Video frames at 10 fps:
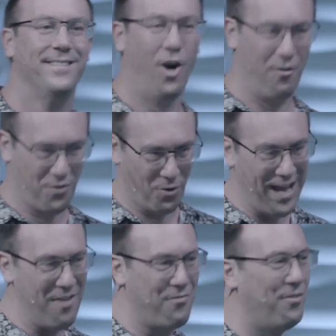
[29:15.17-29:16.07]
of your
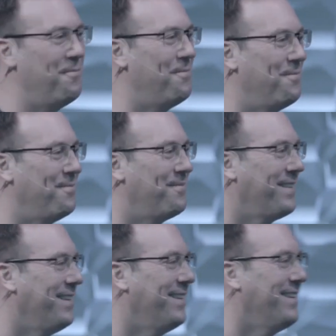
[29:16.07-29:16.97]
life.
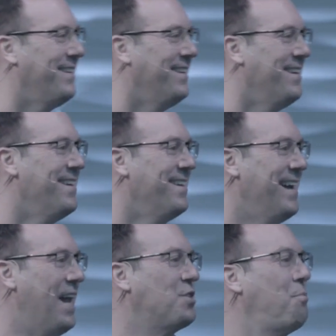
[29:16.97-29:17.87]

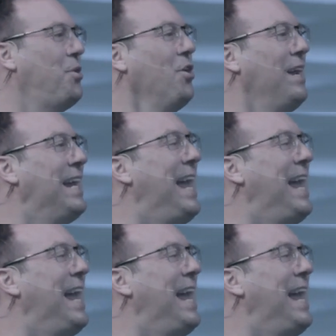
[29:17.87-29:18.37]
And it's purely an